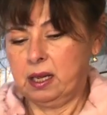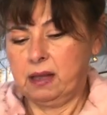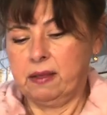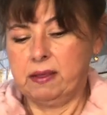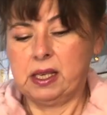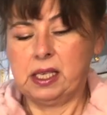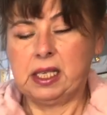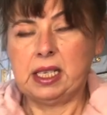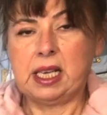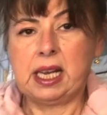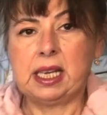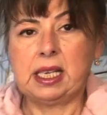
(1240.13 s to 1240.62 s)
the
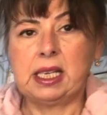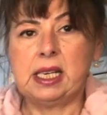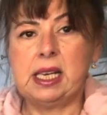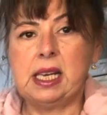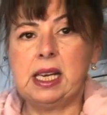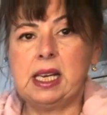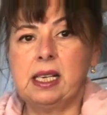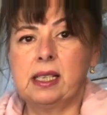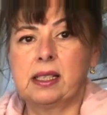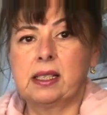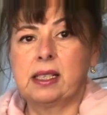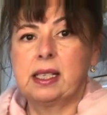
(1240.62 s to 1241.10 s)
The
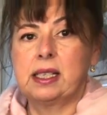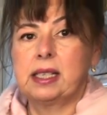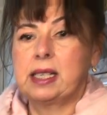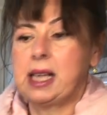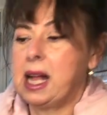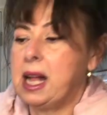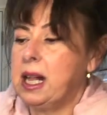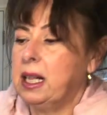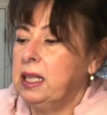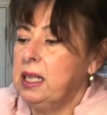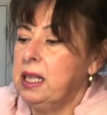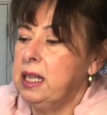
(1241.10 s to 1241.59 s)
technique is
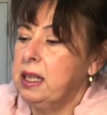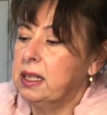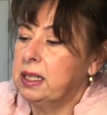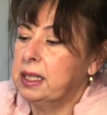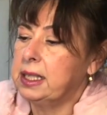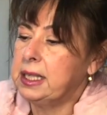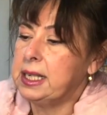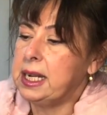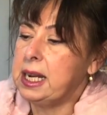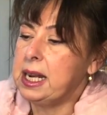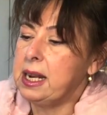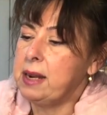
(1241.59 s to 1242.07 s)
exactly the
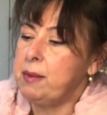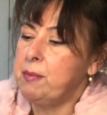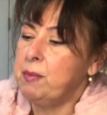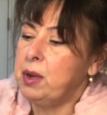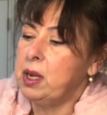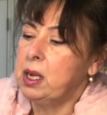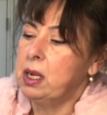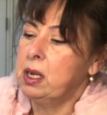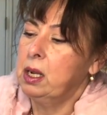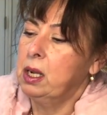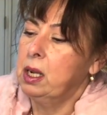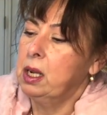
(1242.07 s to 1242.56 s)

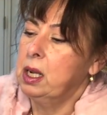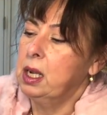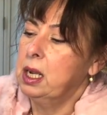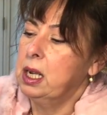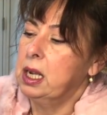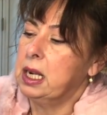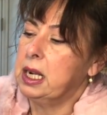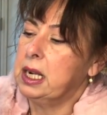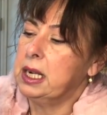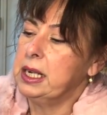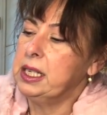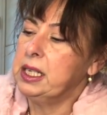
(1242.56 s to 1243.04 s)
same.
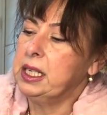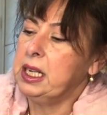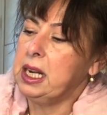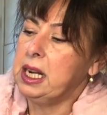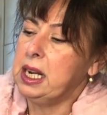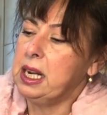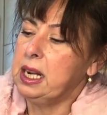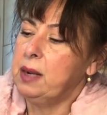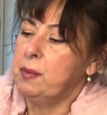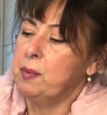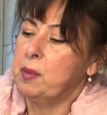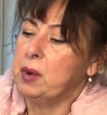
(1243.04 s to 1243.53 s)
I
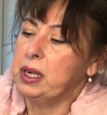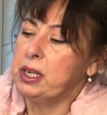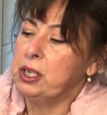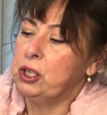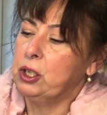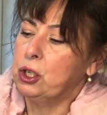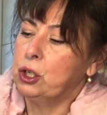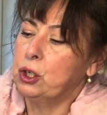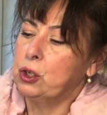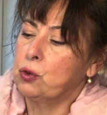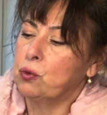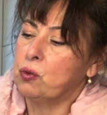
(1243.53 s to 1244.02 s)
take my
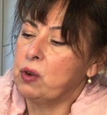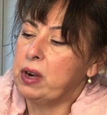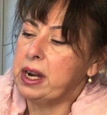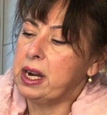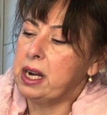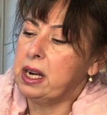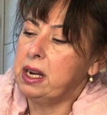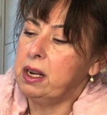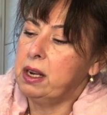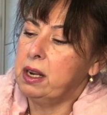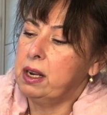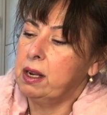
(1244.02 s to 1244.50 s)

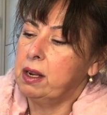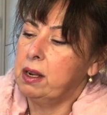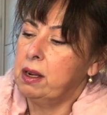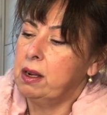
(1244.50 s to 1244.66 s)
string,